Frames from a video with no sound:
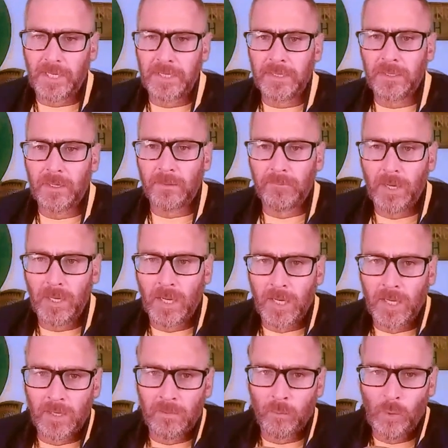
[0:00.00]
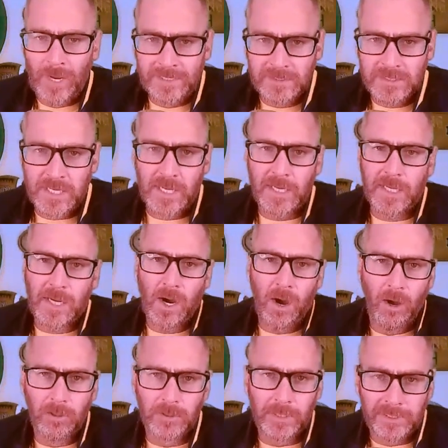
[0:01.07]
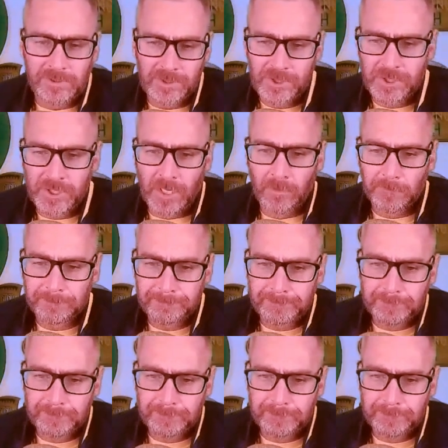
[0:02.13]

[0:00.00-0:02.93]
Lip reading: in the Wednesday call-in show.